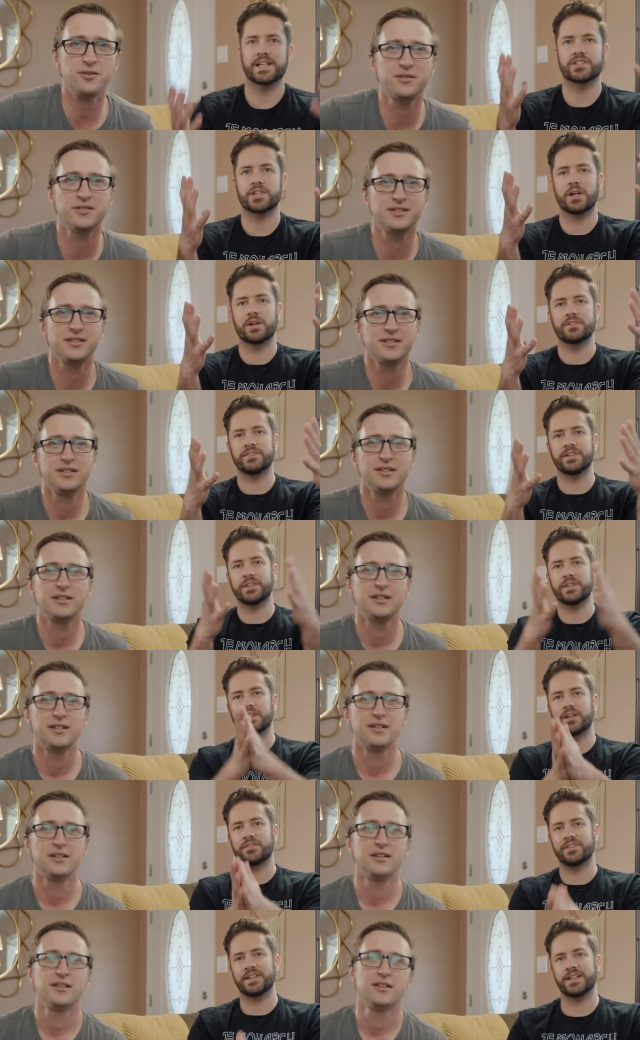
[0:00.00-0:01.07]
Speaker 1: our video.
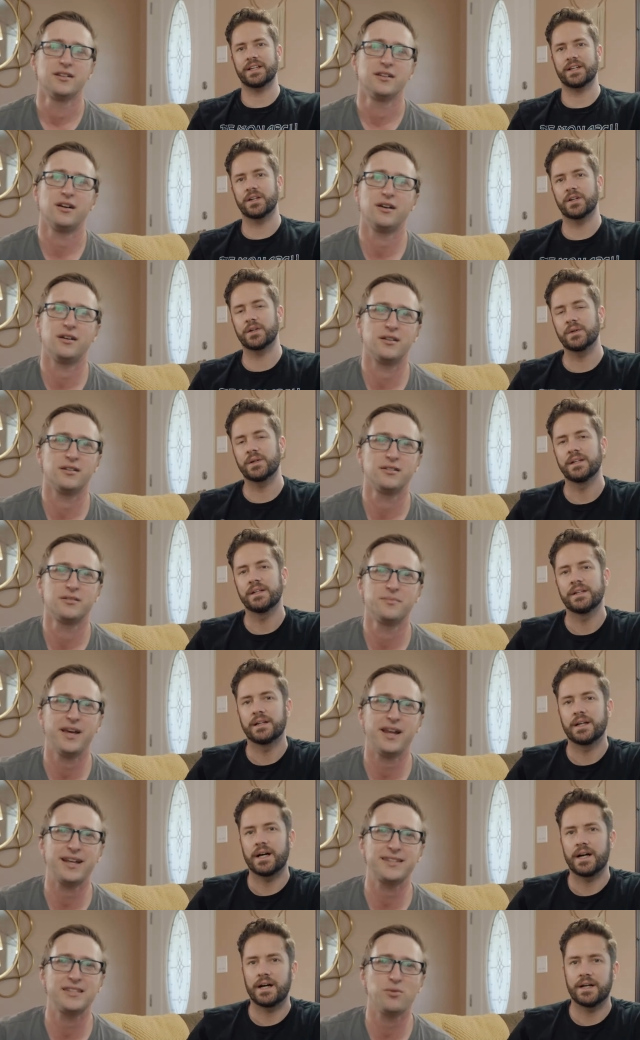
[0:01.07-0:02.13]
Oh, man,
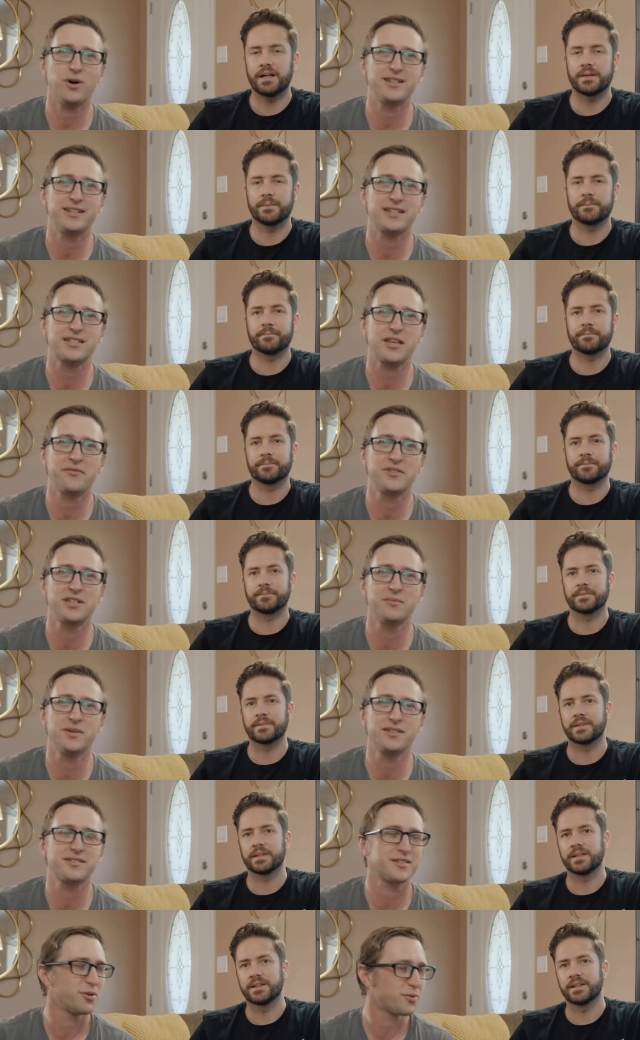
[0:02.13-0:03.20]
I see why it takes 17
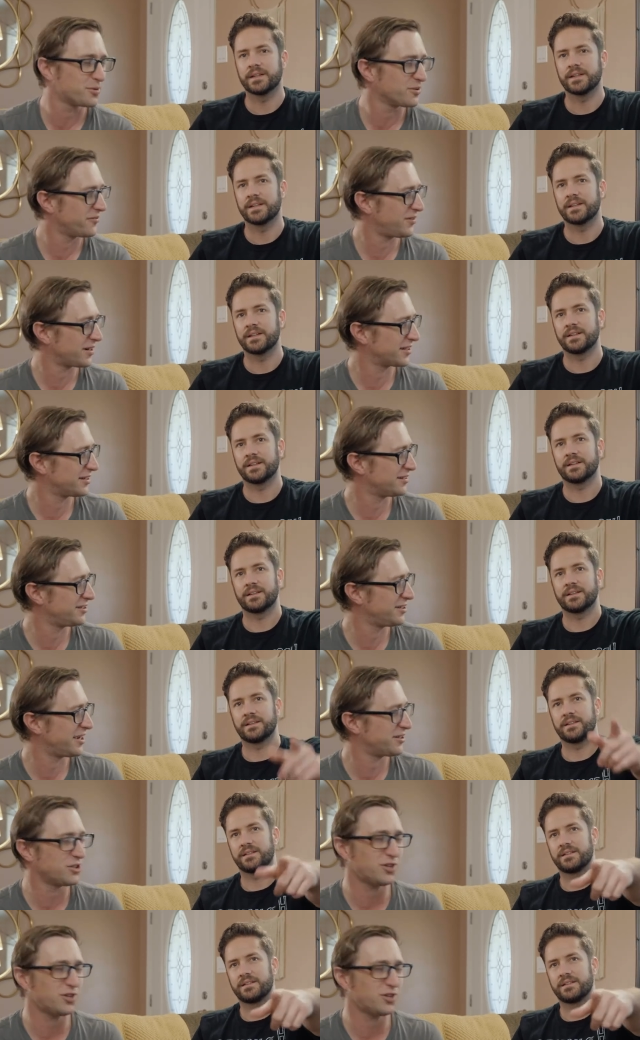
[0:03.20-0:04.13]
minutes to go through a fucking G.I. Joe